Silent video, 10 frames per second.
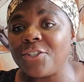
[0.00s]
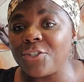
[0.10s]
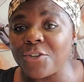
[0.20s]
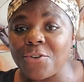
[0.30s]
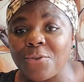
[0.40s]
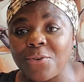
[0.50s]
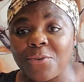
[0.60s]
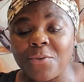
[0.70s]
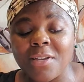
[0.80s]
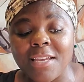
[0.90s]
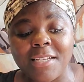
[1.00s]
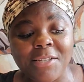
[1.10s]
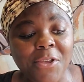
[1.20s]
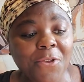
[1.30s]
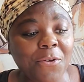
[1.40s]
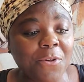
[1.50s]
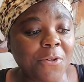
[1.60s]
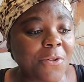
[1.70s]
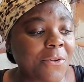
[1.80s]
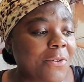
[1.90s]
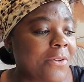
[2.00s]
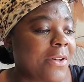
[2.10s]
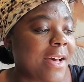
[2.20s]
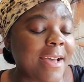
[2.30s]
issue until